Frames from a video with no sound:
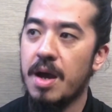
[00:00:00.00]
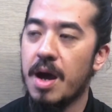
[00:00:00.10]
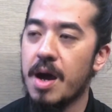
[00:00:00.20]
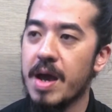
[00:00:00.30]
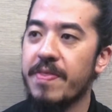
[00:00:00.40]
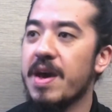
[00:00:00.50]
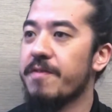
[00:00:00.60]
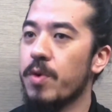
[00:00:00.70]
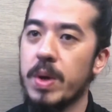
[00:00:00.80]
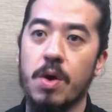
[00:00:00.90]
and
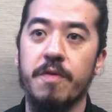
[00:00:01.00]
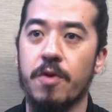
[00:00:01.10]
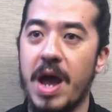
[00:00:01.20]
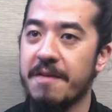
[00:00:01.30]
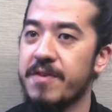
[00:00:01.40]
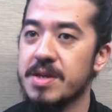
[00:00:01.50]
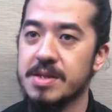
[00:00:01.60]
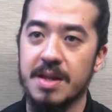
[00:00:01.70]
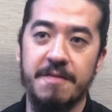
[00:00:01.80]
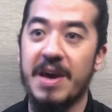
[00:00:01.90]
therefore we go for
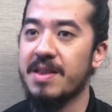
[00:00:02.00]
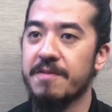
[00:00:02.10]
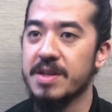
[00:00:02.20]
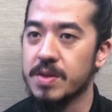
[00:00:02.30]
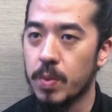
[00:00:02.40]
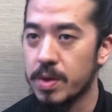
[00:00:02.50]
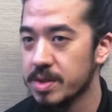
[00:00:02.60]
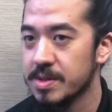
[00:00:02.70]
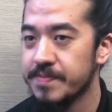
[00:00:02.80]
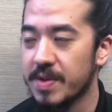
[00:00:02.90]
Effies and effectiveness
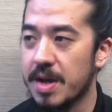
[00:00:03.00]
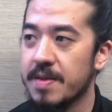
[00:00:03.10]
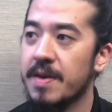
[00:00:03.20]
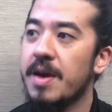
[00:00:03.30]
awards, right?